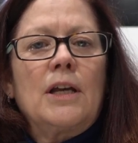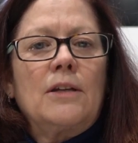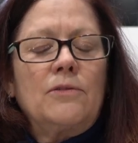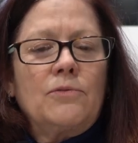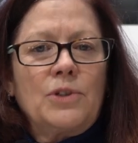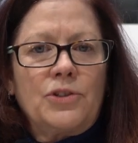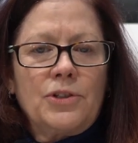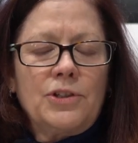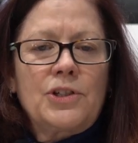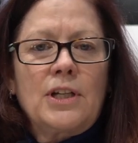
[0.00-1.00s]
In
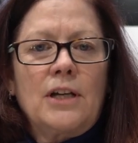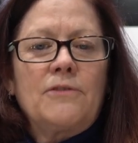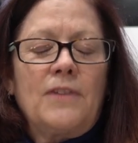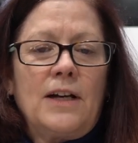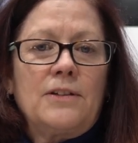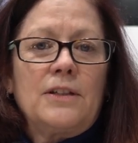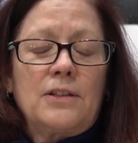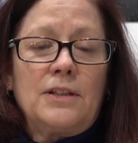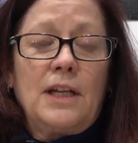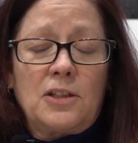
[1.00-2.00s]
researching, I found
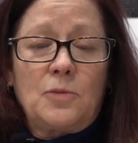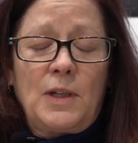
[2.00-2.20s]
that the next